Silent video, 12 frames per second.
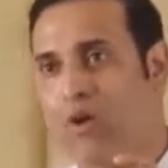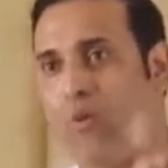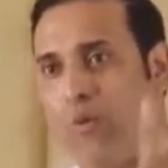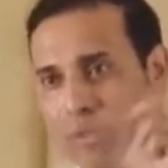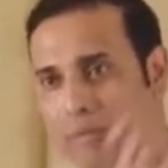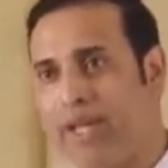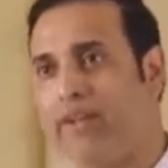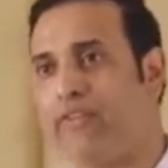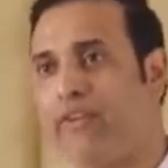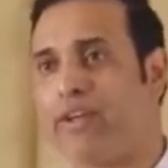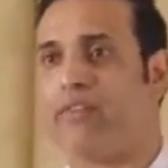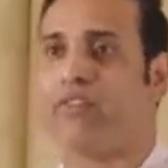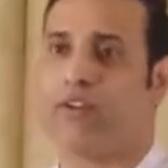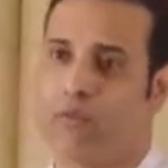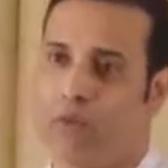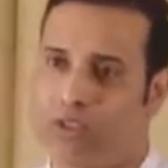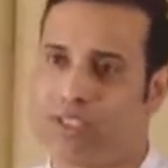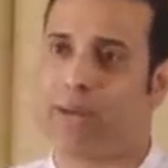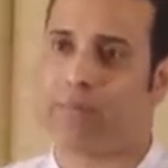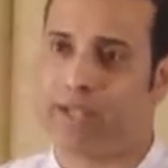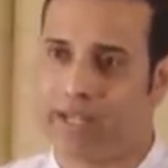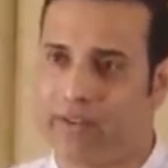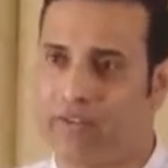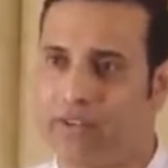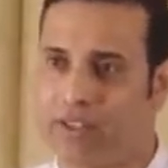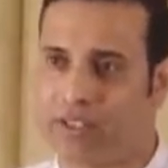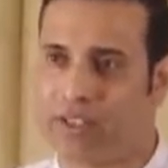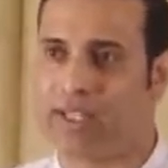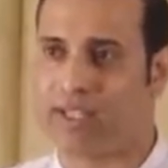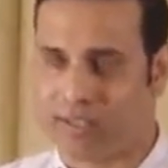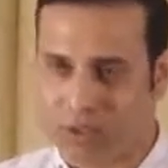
will benefit from what's happening at first innings.